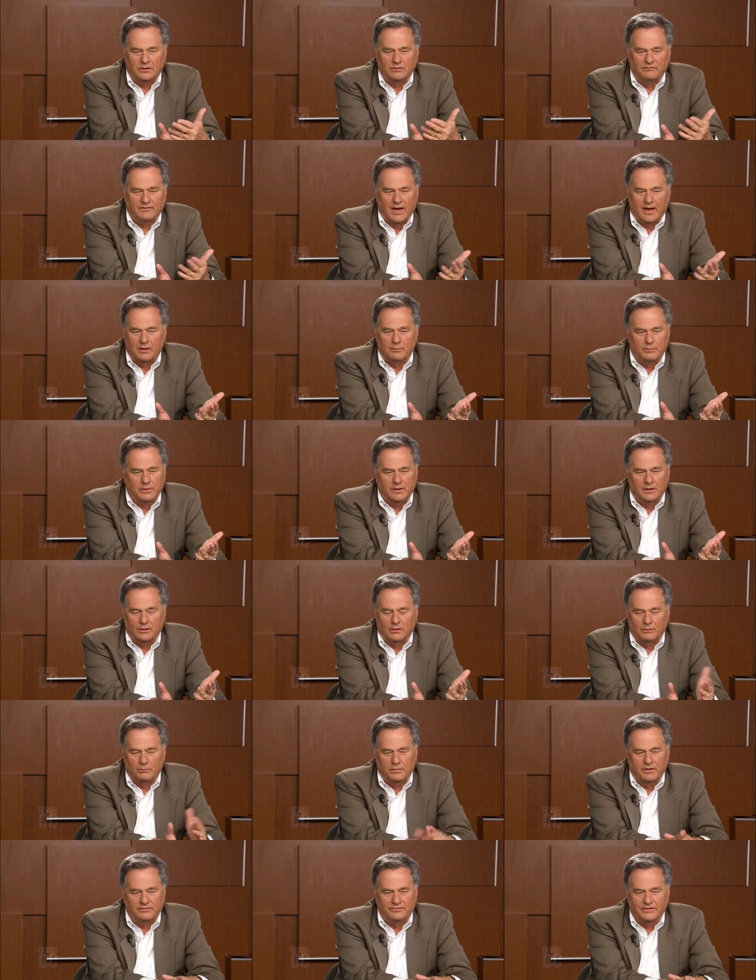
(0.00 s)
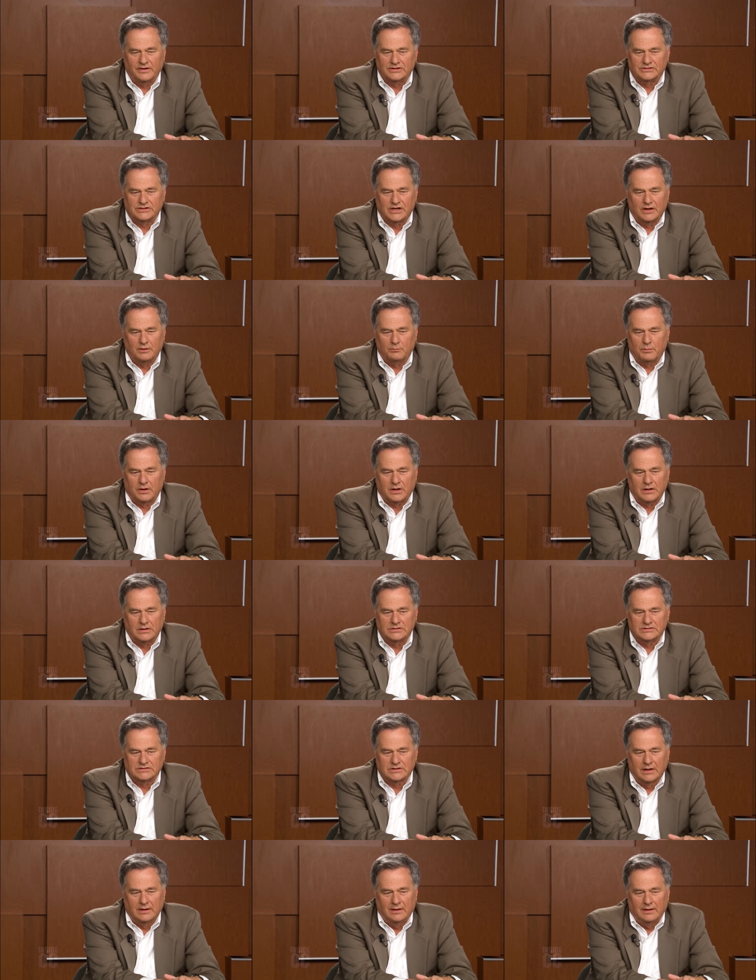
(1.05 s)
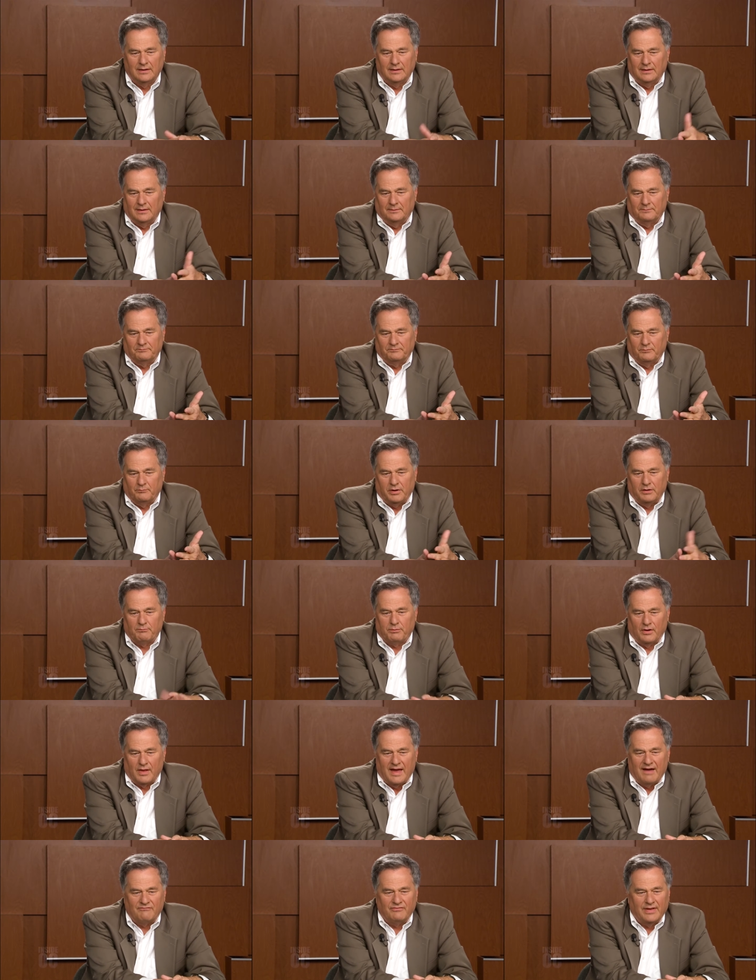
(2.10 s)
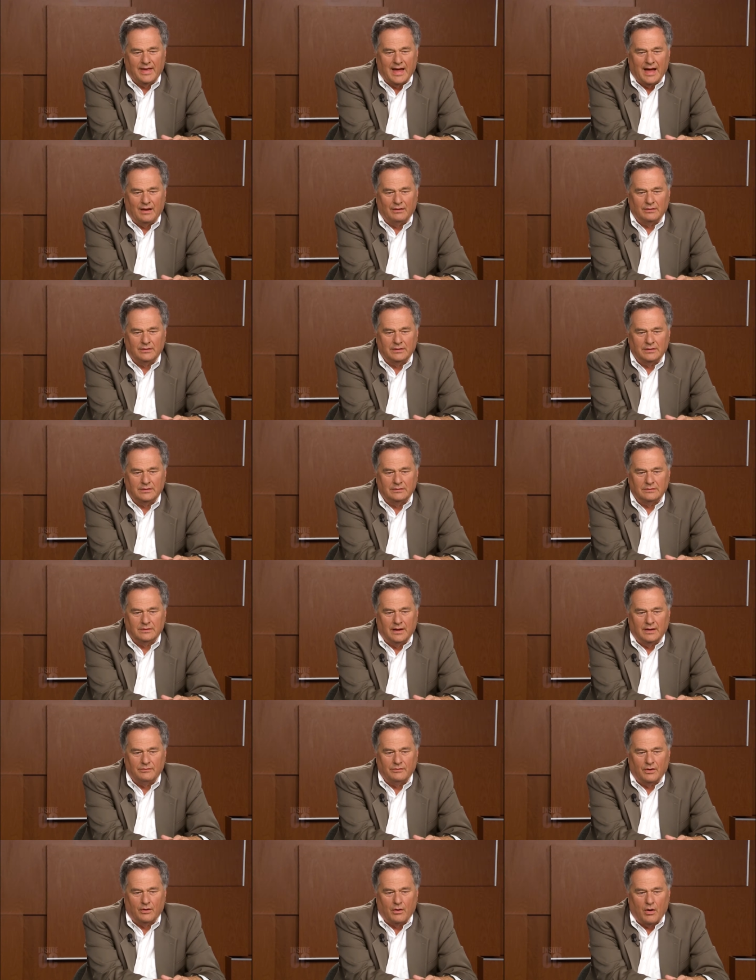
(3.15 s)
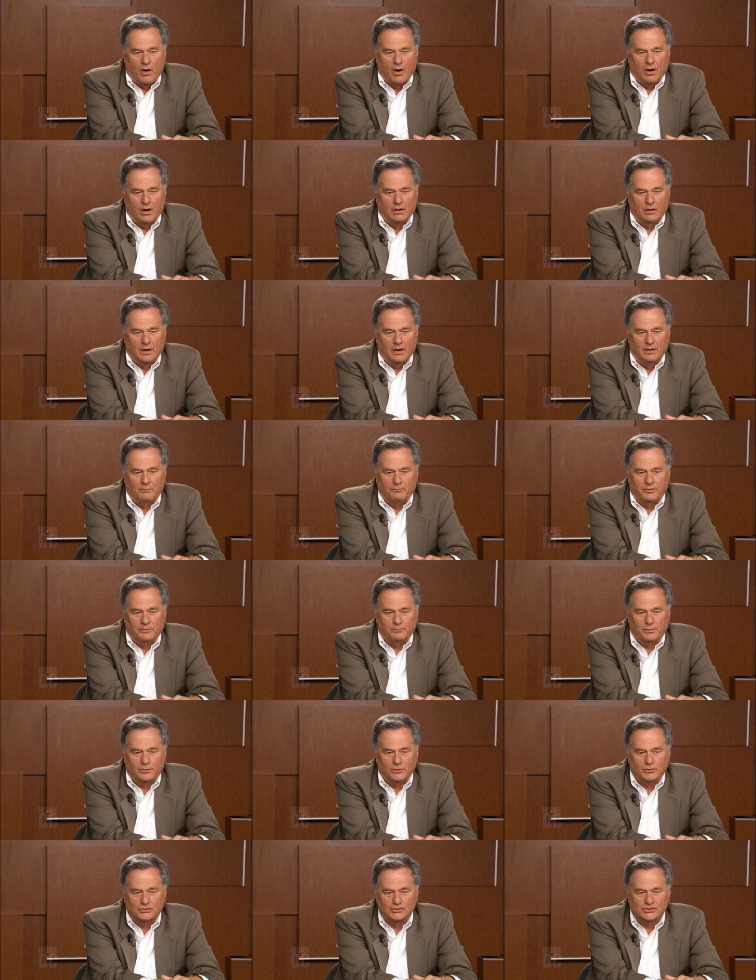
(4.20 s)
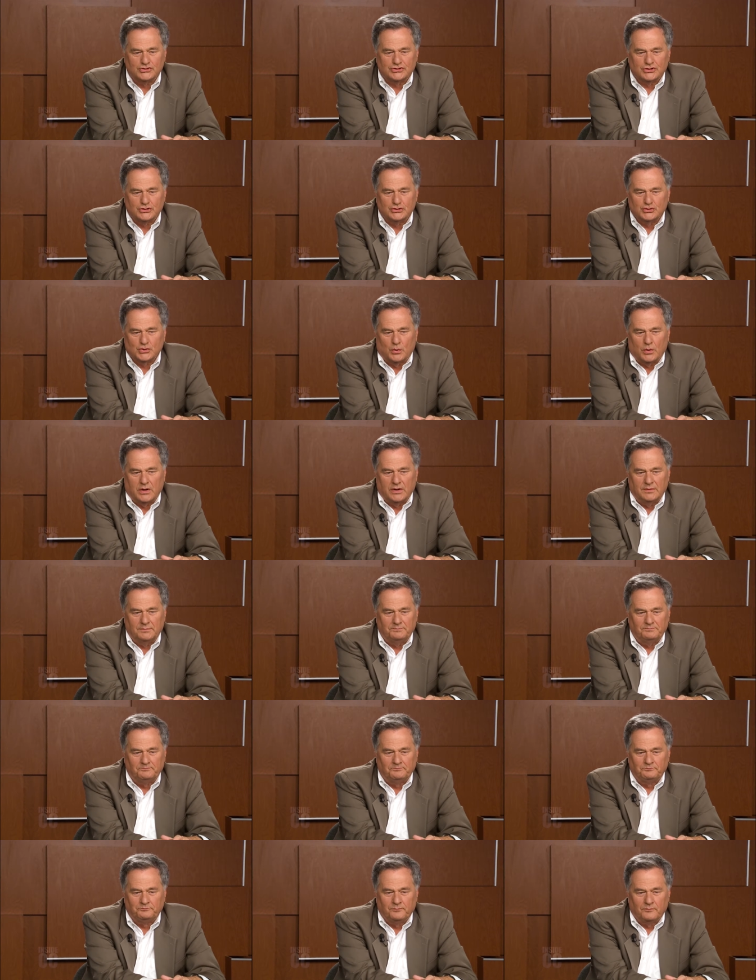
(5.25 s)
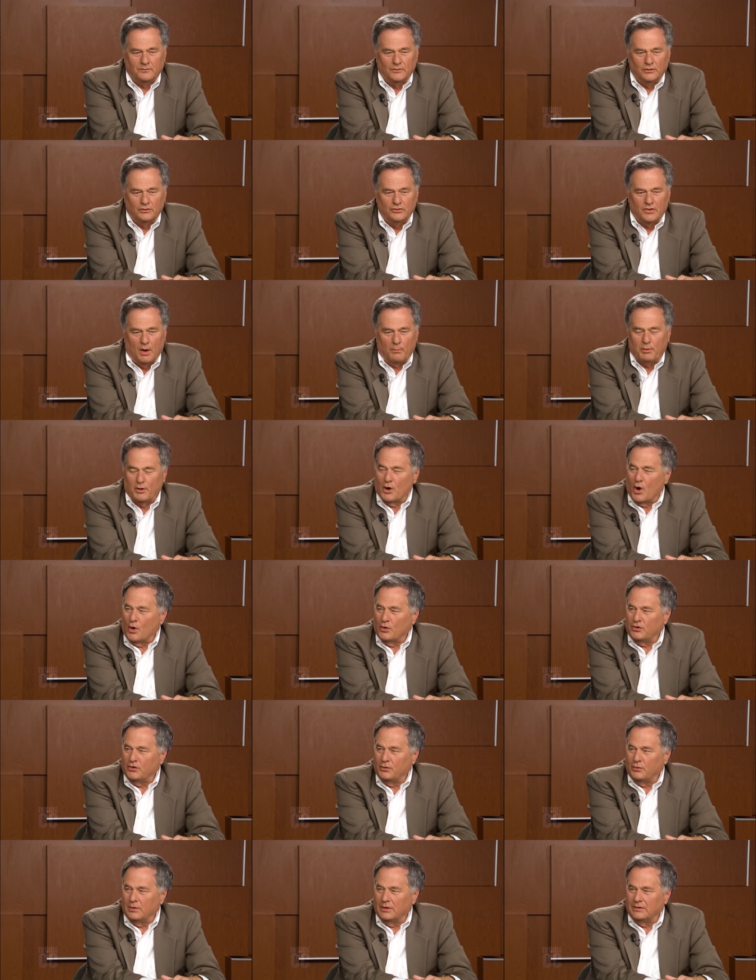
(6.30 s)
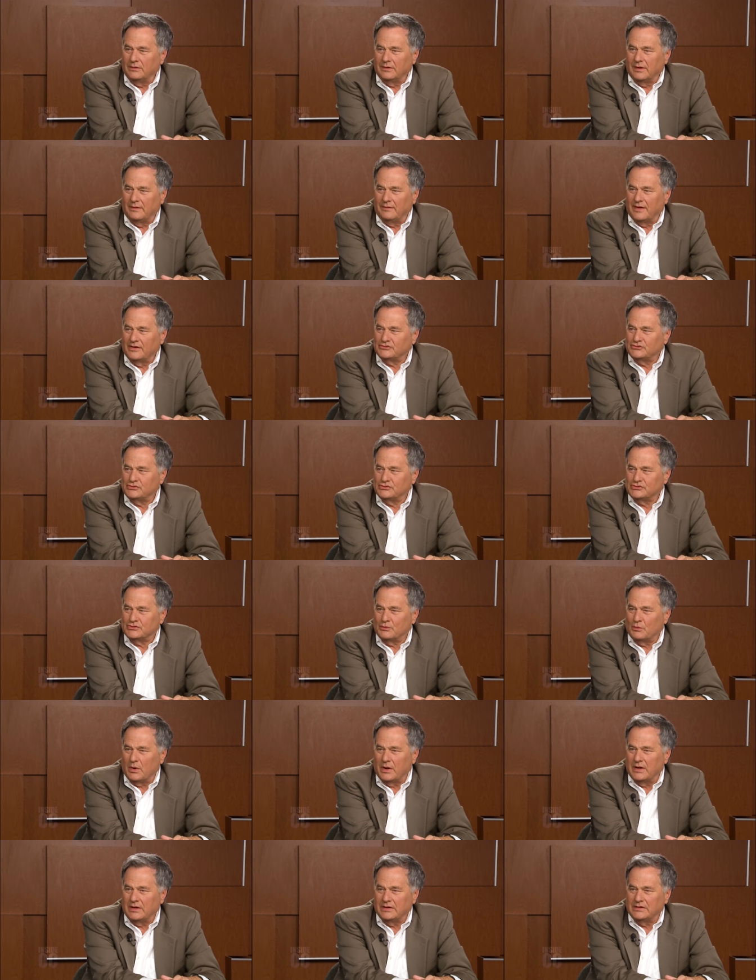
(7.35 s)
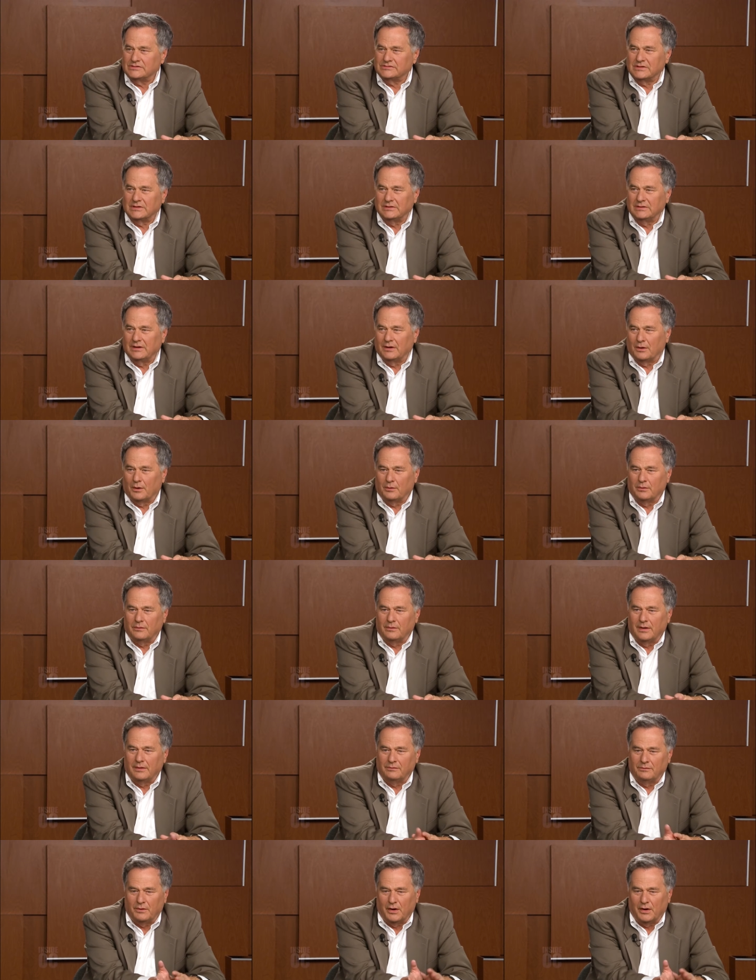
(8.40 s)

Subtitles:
you've got to be a little bit thick-skinned, because people have the outlet, and there are people who just enjoy dumping on you, and that's just the way it is. And, you know, and